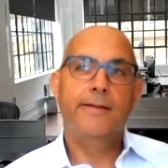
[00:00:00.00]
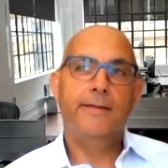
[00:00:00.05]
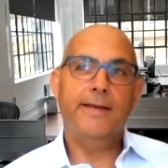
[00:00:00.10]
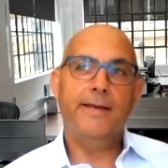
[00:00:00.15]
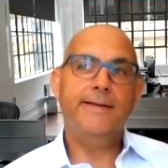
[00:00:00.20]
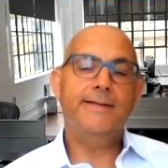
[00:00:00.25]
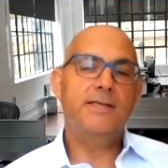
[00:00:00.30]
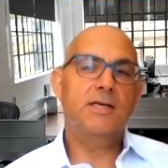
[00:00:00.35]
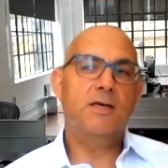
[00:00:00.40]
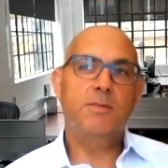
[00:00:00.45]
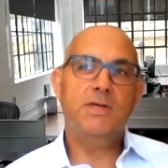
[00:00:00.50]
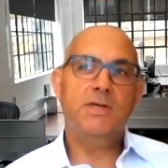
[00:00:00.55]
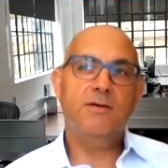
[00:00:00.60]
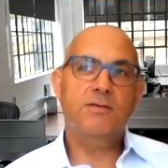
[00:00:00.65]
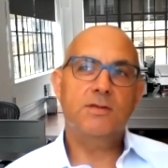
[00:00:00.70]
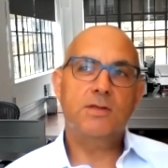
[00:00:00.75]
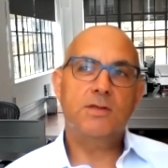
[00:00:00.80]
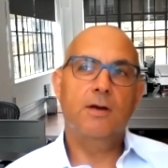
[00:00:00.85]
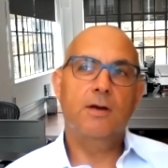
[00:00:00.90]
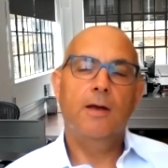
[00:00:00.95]
Things can be
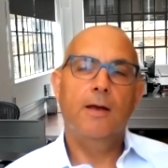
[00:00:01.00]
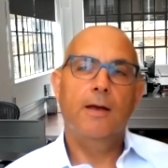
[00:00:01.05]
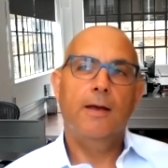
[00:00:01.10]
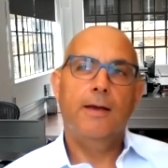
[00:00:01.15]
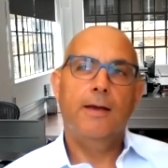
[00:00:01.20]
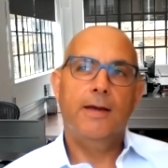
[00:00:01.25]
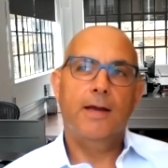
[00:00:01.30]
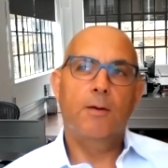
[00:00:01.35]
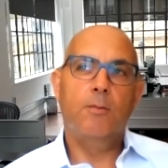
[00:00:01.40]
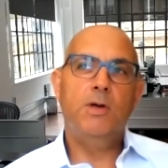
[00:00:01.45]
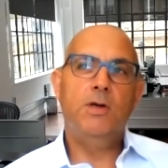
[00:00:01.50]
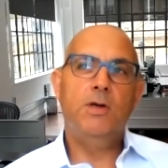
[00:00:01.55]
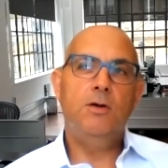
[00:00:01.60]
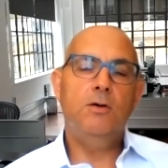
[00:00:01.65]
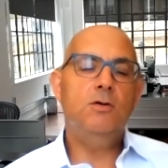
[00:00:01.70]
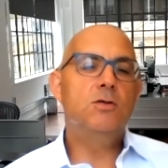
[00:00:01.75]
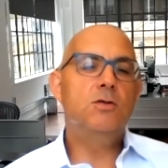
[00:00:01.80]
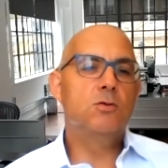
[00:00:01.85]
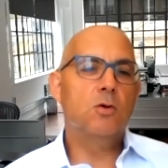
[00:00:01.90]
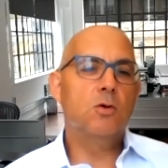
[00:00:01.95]
different. So, you know, we
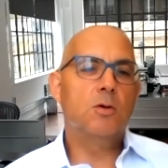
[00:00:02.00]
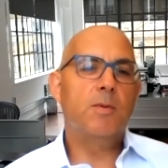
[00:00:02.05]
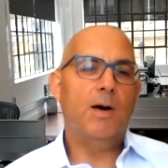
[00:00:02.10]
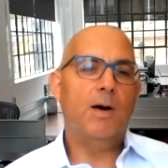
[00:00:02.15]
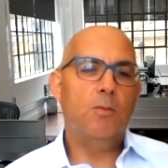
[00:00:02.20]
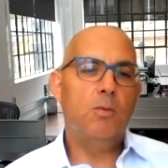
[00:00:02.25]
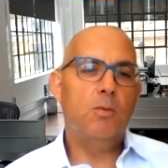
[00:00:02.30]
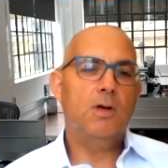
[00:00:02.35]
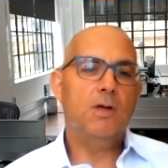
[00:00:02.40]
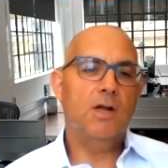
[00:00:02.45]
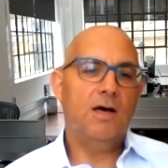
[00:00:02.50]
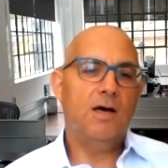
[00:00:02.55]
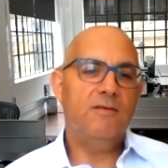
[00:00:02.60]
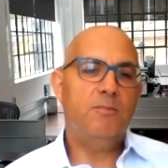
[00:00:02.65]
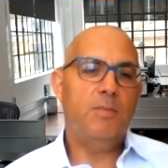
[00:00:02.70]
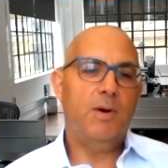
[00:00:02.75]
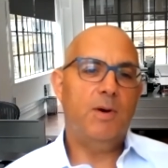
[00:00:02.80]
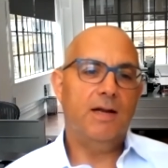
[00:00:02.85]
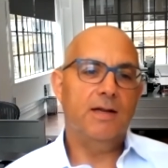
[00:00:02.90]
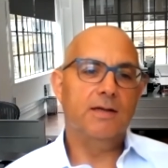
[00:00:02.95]
used to talk about
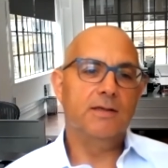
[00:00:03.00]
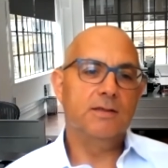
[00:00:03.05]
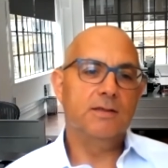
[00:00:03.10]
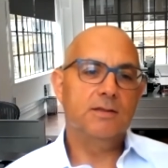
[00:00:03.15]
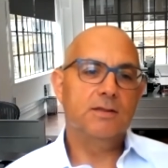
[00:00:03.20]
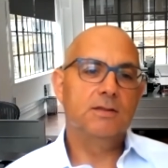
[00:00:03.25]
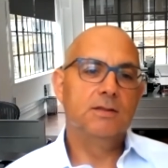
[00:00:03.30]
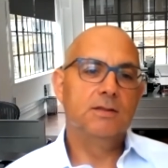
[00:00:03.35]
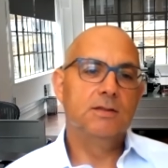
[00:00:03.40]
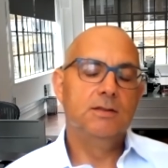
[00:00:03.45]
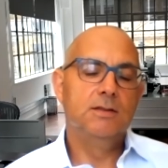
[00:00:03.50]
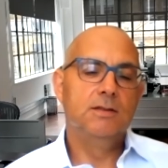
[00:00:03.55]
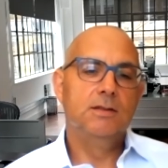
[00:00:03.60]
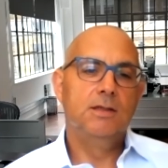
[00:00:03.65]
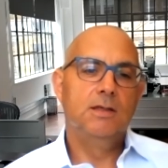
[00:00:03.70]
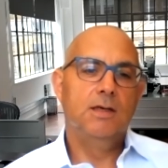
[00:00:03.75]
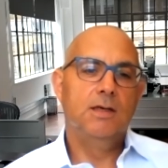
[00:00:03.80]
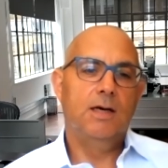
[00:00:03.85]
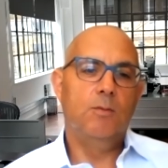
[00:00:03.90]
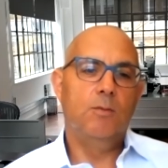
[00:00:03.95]
work-life balance
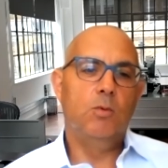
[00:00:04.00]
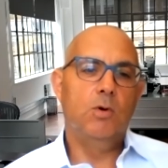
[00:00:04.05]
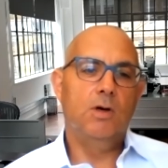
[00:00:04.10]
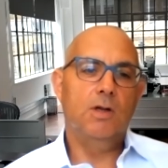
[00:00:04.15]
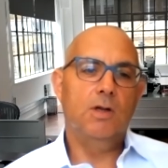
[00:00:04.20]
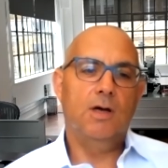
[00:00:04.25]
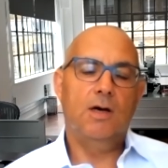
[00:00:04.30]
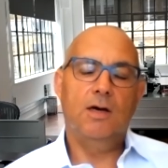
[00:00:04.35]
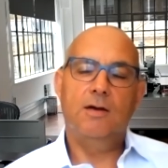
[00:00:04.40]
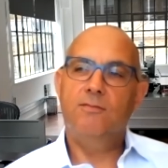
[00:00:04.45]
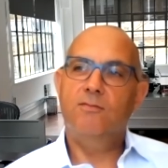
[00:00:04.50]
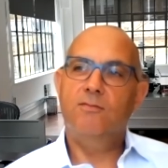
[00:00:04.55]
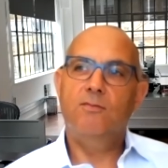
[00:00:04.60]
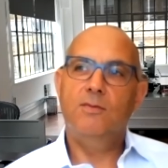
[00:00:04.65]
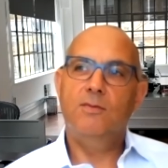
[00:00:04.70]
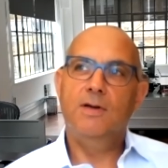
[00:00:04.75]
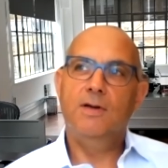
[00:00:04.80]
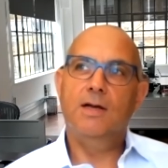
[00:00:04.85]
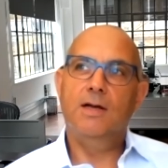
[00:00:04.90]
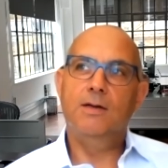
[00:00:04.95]
and work-life,
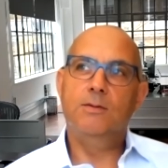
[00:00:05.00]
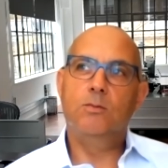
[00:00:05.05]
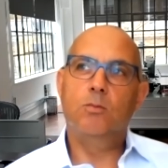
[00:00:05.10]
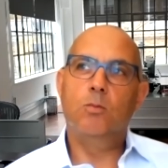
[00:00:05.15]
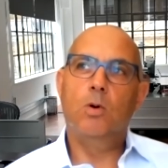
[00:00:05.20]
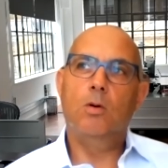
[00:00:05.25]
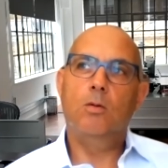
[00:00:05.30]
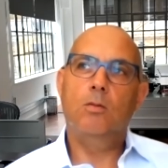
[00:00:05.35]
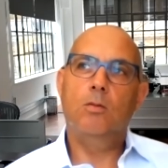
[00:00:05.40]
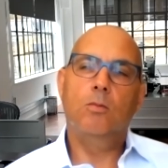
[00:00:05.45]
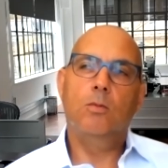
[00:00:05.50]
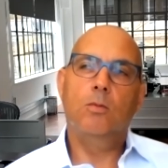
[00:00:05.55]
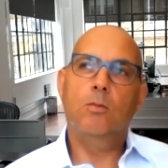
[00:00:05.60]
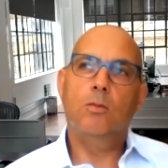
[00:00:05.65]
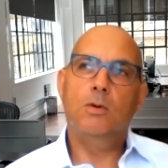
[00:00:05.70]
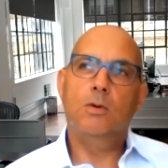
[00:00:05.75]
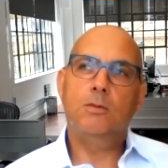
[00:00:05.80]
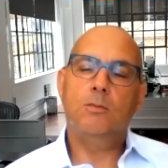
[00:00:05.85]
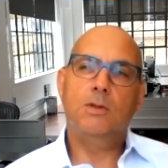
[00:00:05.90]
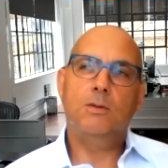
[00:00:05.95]
you know,
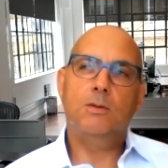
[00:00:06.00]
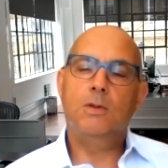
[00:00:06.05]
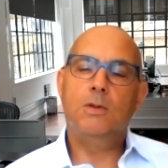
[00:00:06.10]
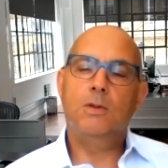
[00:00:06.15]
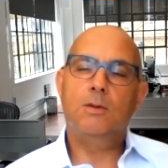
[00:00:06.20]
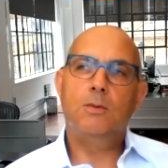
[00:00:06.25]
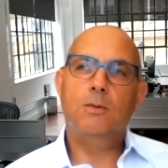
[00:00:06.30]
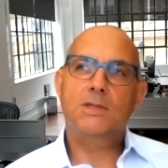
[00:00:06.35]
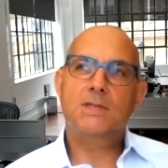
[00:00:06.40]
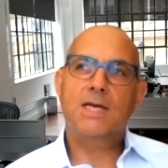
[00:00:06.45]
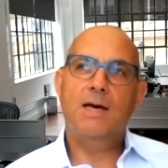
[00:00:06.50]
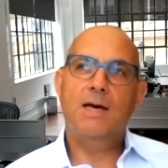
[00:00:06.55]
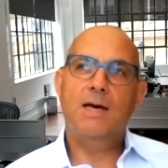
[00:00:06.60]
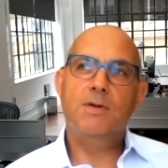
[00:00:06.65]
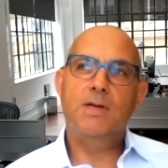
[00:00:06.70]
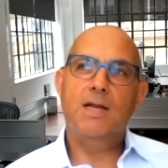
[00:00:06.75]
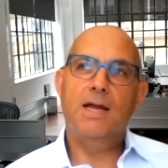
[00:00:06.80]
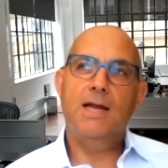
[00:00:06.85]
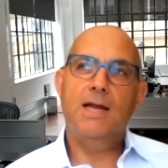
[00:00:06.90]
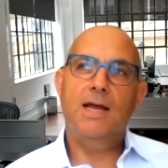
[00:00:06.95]
what's
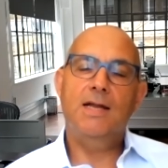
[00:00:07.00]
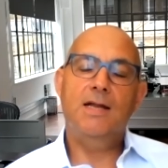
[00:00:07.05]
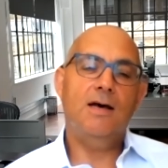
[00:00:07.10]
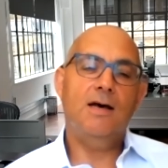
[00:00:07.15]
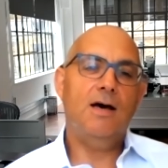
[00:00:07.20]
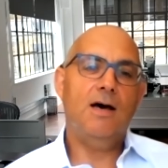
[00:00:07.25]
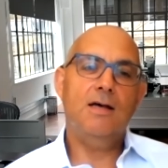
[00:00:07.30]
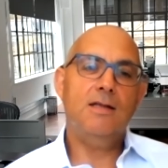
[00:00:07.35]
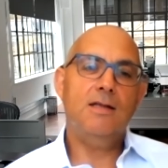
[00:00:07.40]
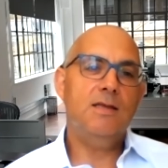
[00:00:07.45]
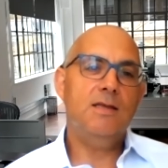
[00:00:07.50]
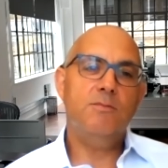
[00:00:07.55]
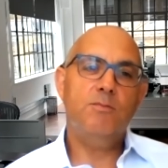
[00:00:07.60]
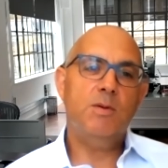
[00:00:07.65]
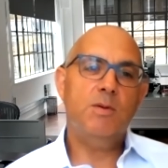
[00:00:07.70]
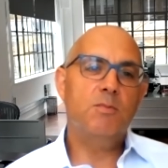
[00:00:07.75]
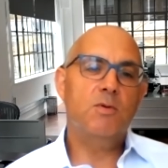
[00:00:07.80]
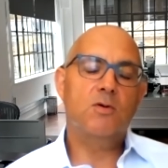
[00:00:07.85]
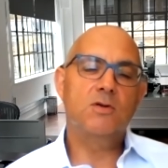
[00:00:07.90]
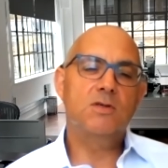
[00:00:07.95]
happening there. And I think
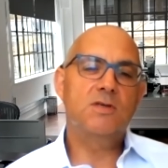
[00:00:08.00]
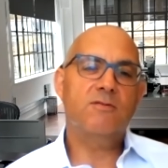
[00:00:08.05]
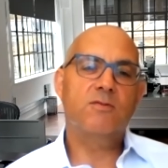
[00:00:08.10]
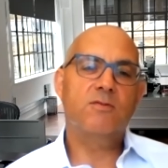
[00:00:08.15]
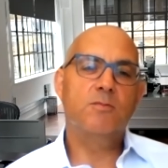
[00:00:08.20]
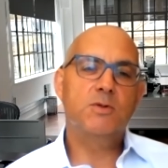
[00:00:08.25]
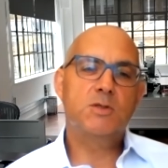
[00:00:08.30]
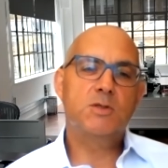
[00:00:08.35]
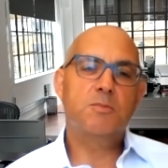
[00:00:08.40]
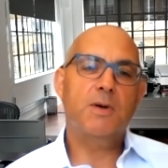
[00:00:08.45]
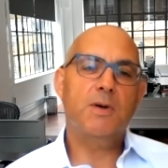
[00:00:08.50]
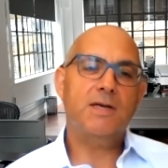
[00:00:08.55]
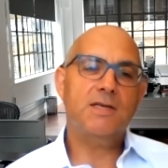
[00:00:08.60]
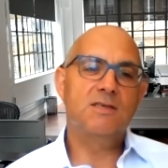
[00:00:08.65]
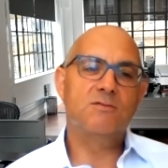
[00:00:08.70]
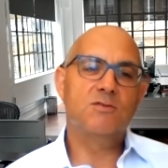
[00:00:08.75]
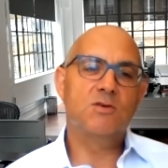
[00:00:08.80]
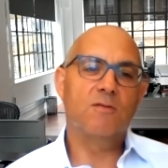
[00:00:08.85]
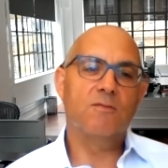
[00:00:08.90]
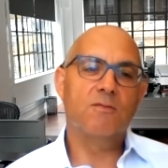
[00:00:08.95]
people have got different
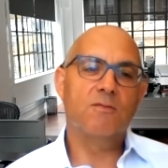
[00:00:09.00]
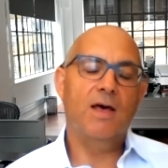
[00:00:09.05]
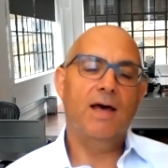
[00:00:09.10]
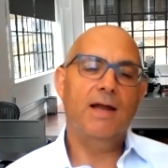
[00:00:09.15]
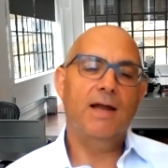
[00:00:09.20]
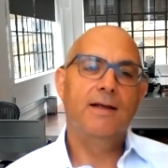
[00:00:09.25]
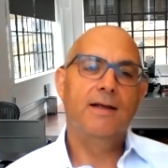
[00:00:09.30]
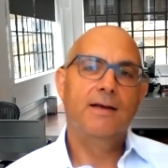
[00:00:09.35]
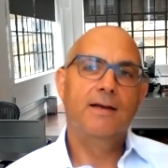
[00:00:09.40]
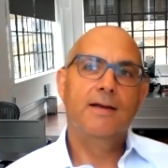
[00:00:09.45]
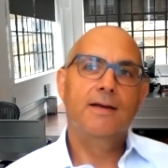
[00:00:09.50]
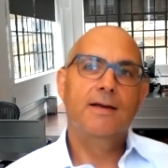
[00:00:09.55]
perspectives of that.